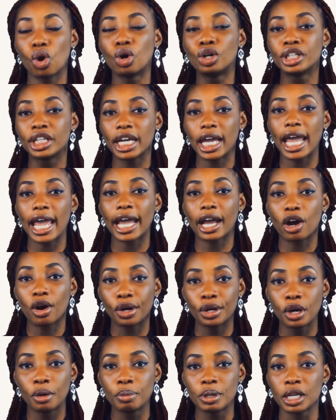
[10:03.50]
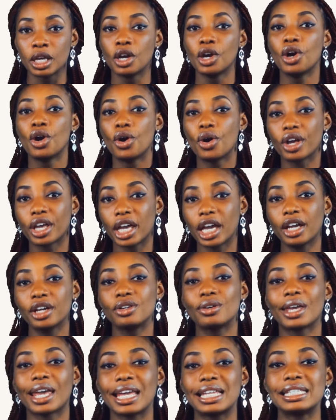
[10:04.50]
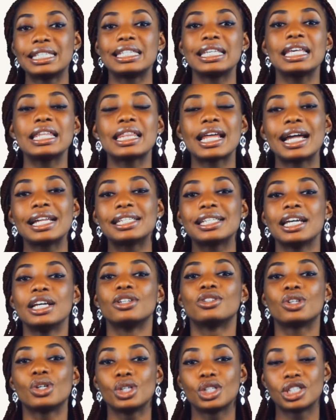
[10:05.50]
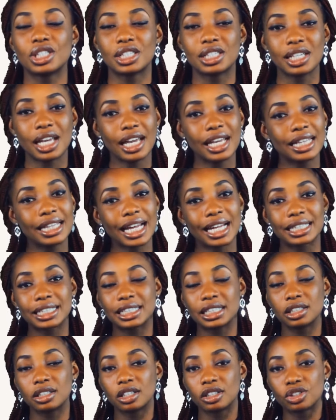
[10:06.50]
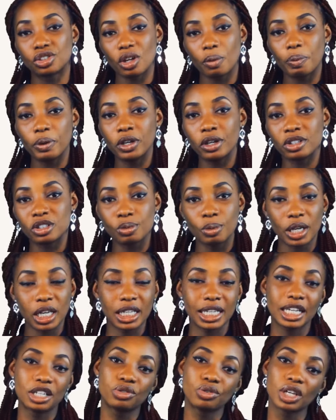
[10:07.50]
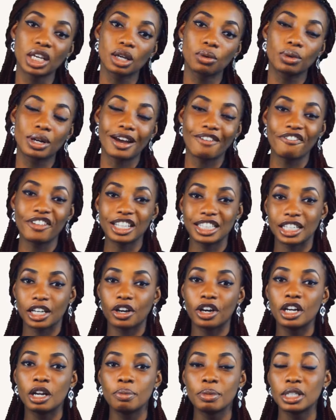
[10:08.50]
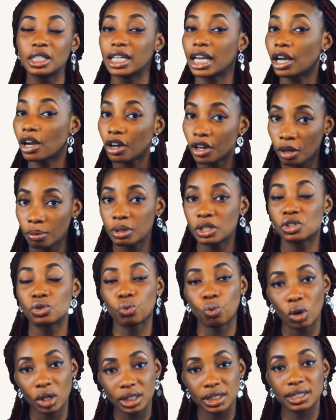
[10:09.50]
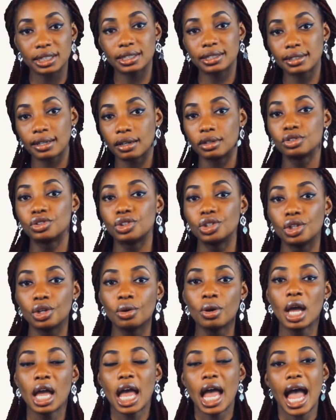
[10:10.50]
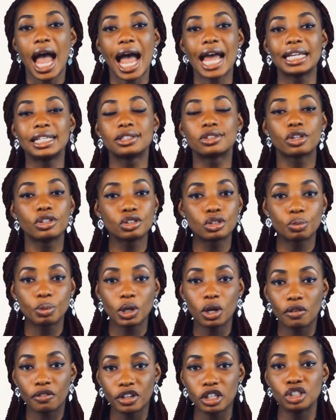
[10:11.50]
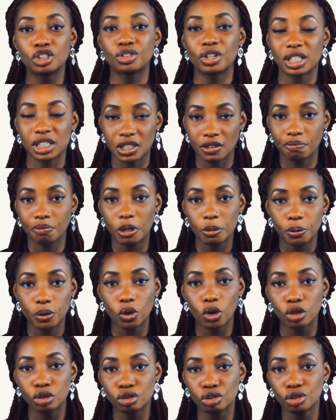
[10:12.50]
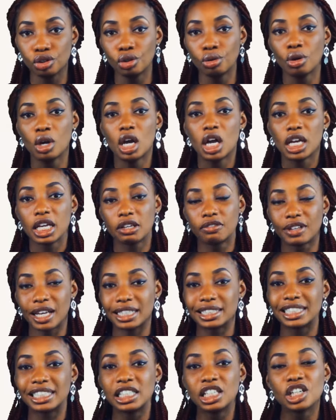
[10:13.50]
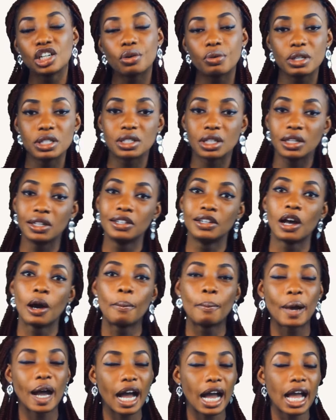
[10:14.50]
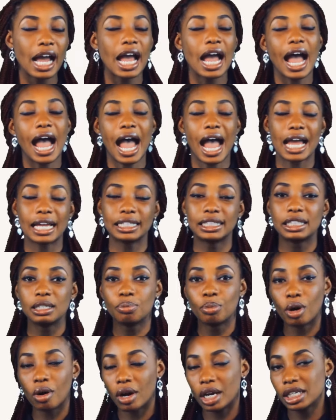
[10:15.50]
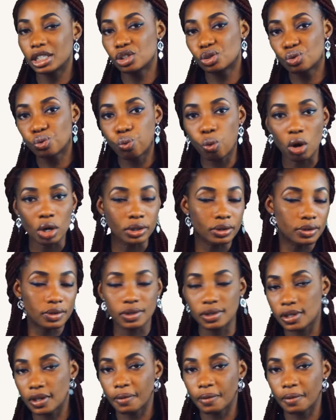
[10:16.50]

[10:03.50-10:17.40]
on the economy. Okay, you can see that. So it is saying that the stopping of smoking and drinking will affect the economy. The economists want it to continue, and it's going to be of interest if people continue, if there's an increase in number, and the moralists want